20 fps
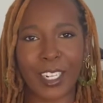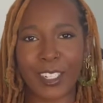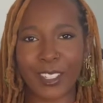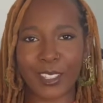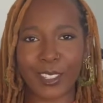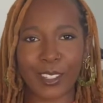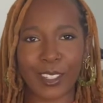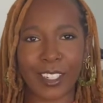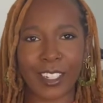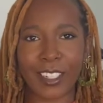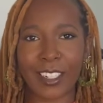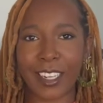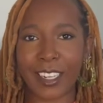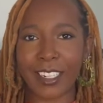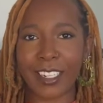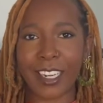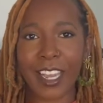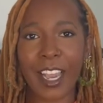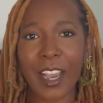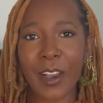is looking like
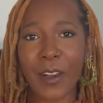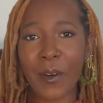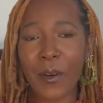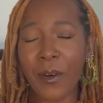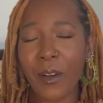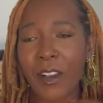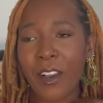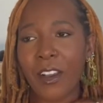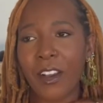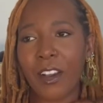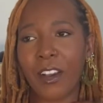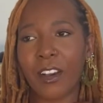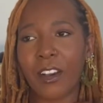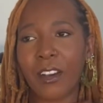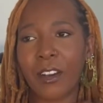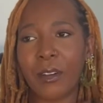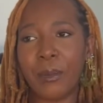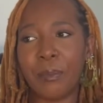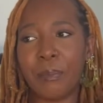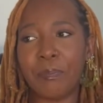now.
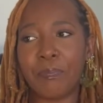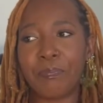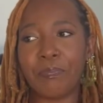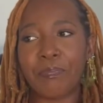I